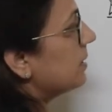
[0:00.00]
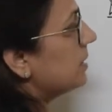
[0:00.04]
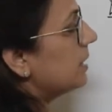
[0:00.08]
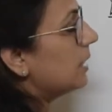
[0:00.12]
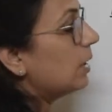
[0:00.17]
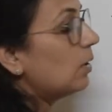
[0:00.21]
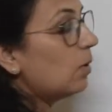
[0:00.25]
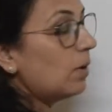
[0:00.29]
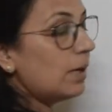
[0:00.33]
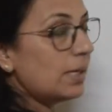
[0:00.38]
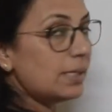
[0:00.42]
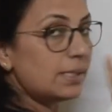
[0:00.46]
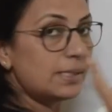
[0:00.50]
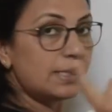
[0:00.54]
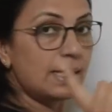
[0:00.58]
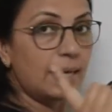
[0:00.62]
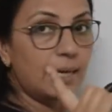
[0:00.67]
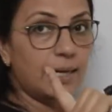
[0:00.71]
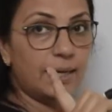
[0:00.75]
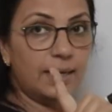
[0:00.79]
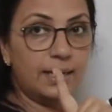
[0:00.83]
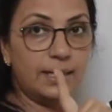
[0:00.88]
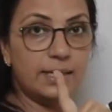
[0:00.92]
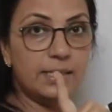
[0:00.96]
0 is
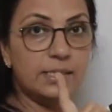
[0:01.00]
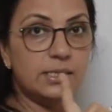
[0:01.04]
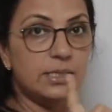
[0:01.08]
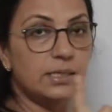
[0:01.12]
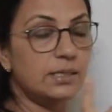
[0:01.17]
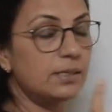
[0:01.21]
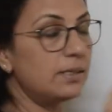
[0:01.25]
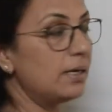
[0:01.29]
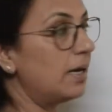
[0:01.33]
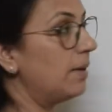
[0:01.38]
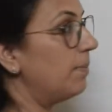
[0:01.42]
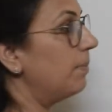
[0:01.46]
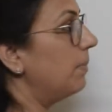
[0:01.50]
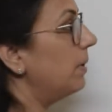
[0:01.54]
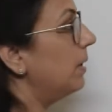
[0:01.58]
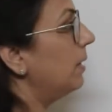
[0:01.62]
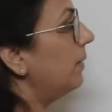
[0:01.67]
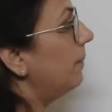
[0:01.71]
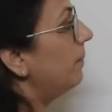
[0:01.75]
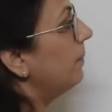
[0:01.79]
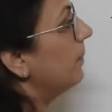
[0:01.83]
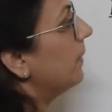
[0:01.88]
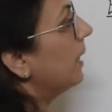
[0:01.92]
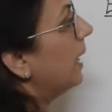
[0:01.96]
single digit number,